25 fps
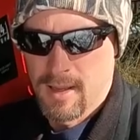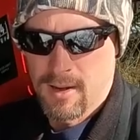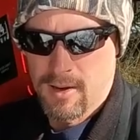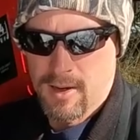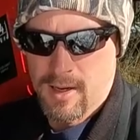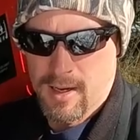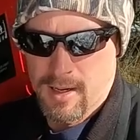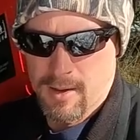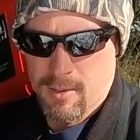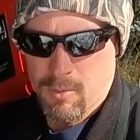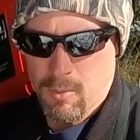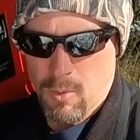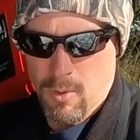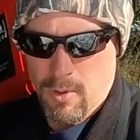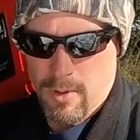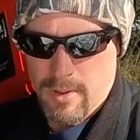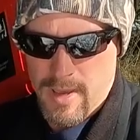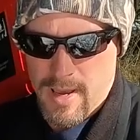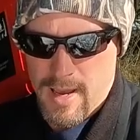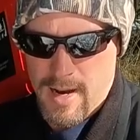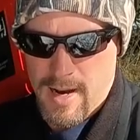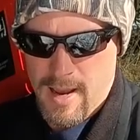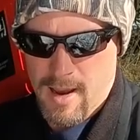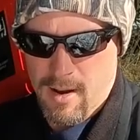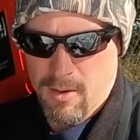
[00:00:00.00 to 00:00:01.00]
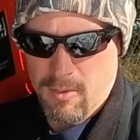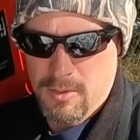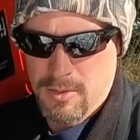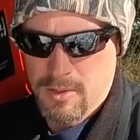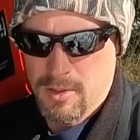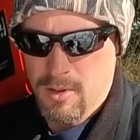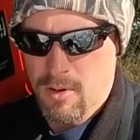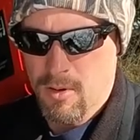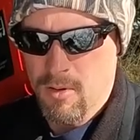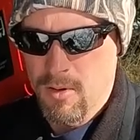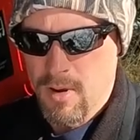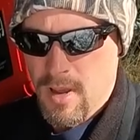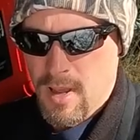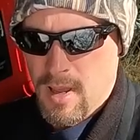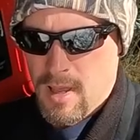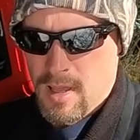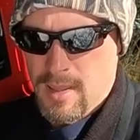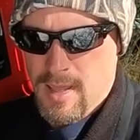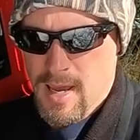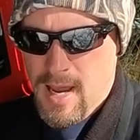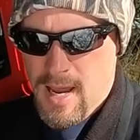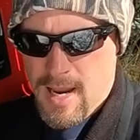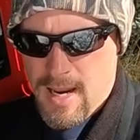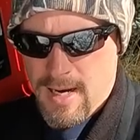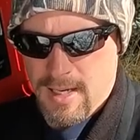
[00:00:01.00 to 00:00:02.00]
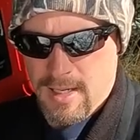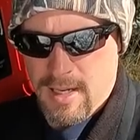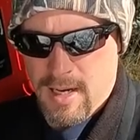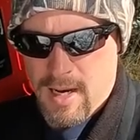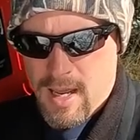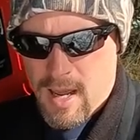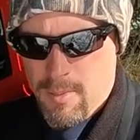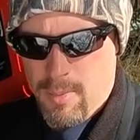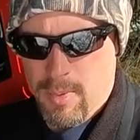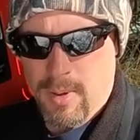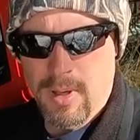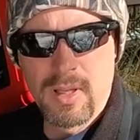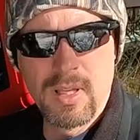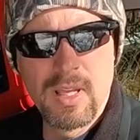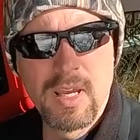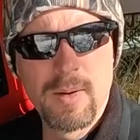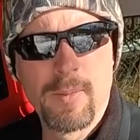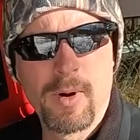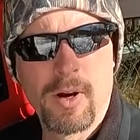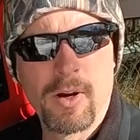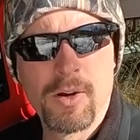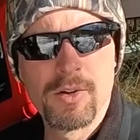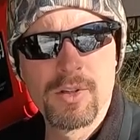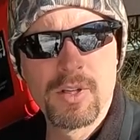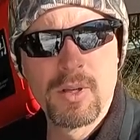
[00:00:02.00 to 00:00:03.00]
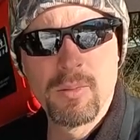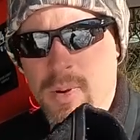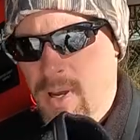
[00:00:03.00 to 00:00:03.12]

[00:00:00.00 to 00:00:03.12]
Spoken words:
kind of wore that out. So that ended up in the emergency